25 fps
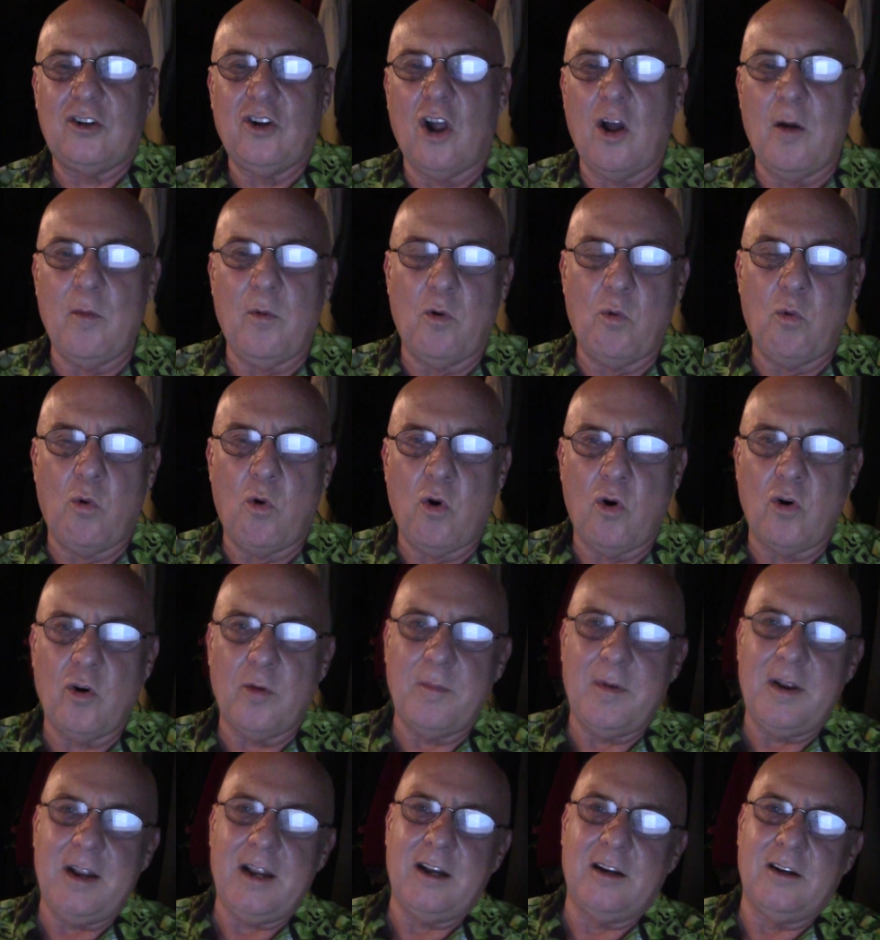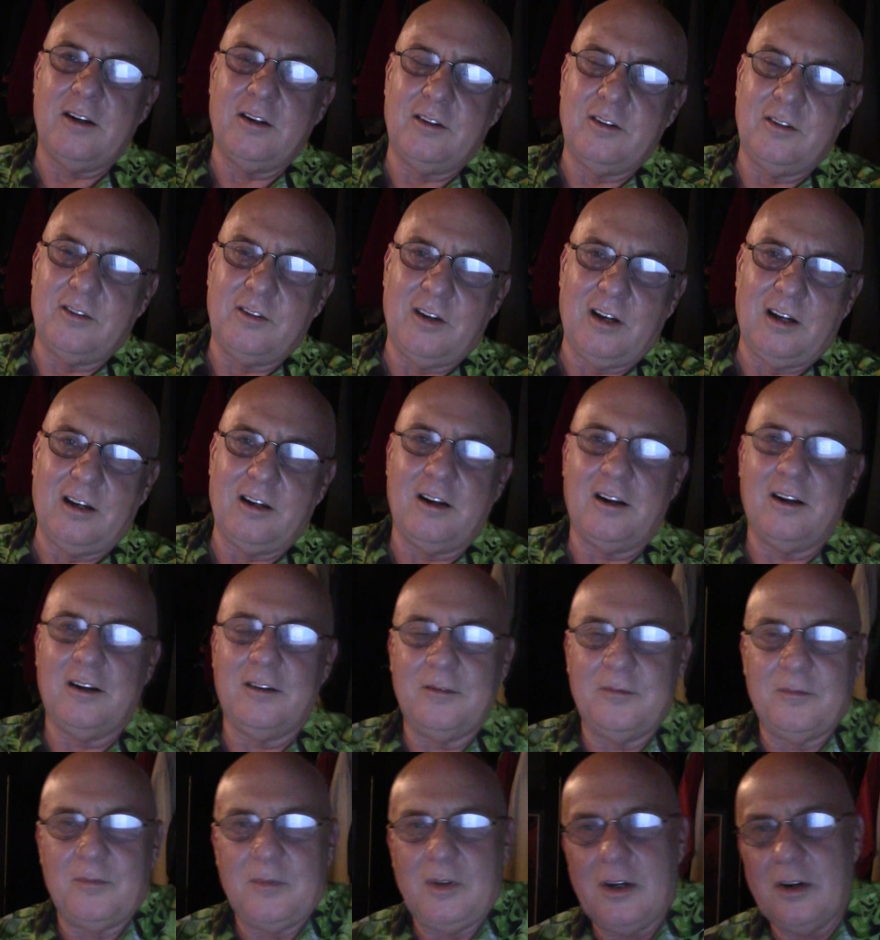global warming,
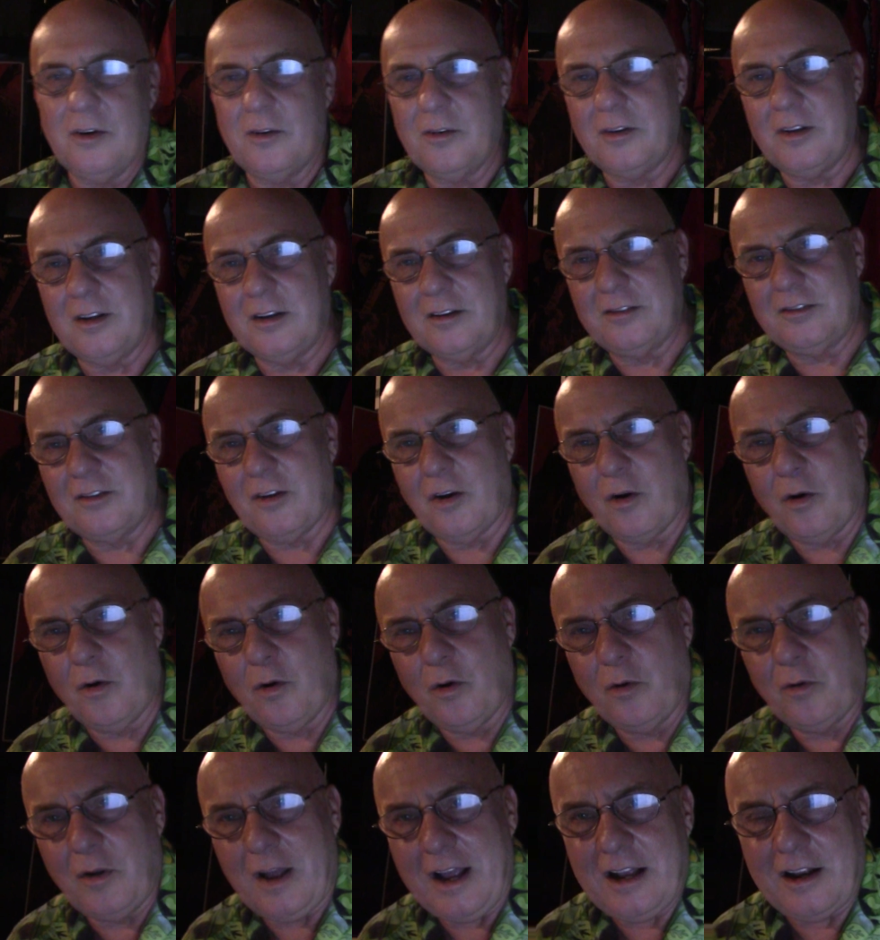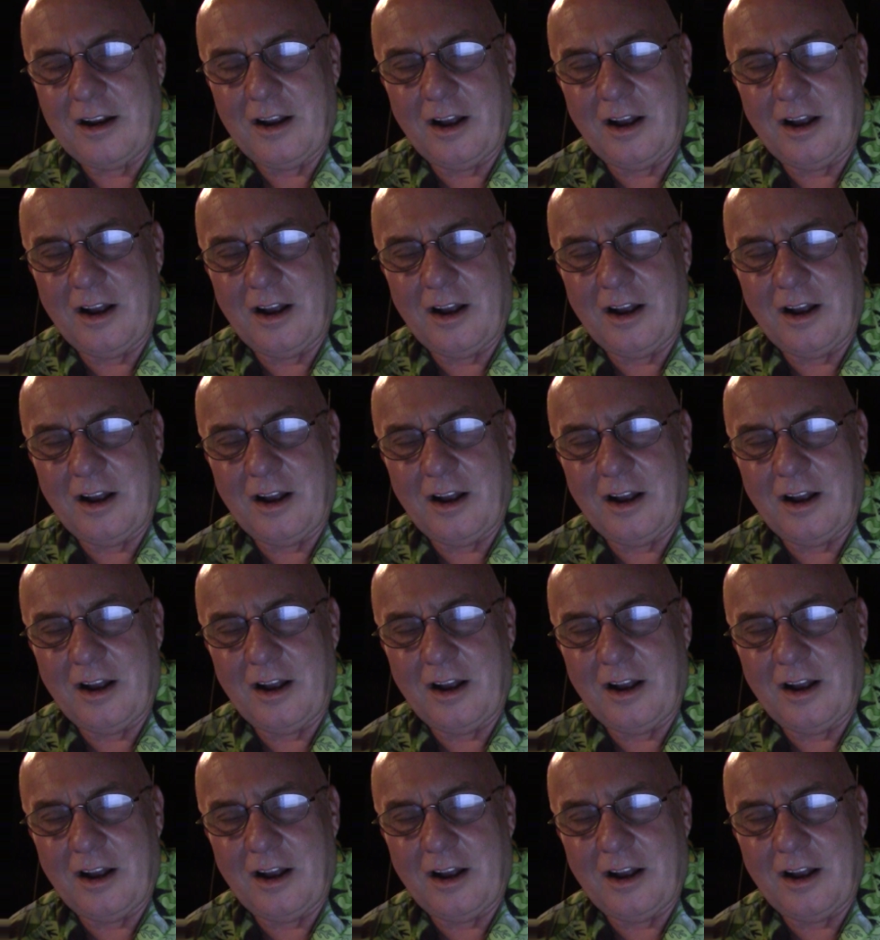the whole